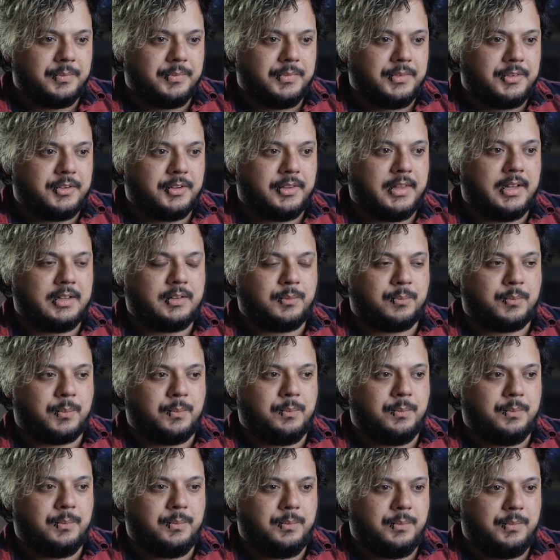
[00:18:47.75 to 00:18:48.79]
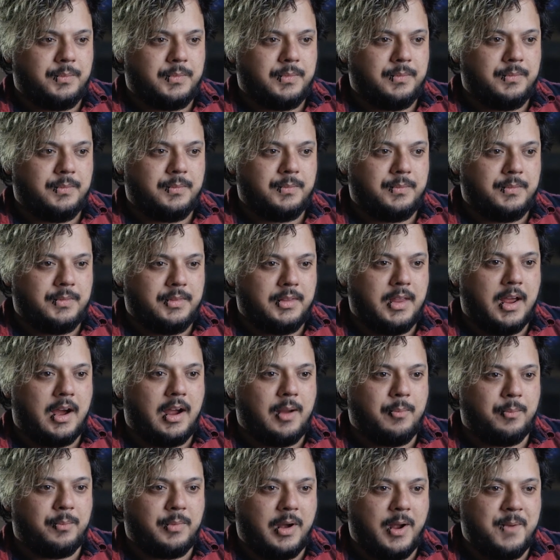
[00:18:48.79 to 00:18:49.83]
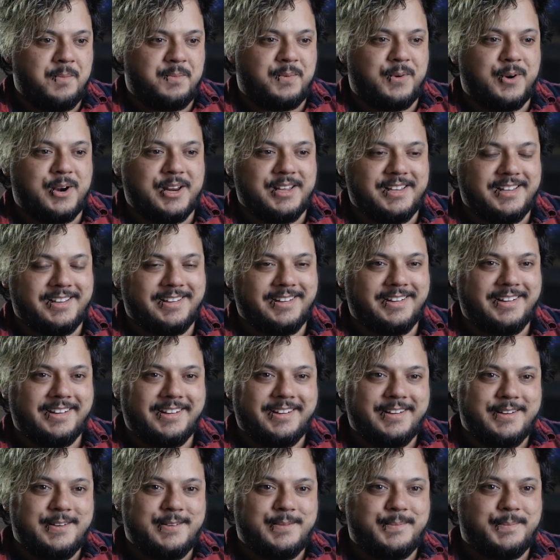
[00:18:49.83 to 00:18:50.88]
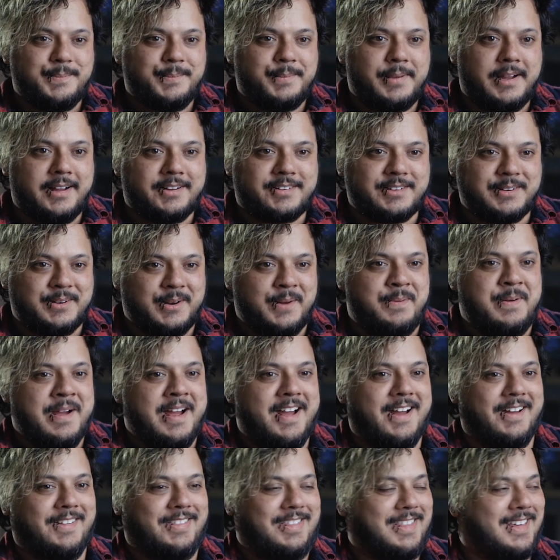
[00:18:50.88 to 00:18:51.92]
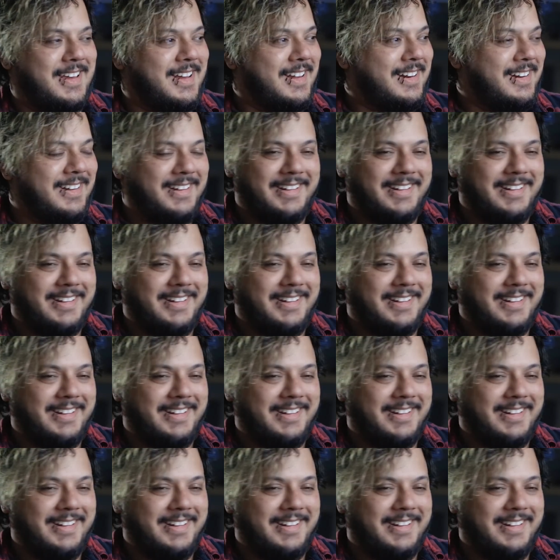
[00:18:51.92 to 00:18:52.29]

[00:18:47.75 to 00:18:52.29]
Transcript: So that's, yeah, I'm pretty passionate about that.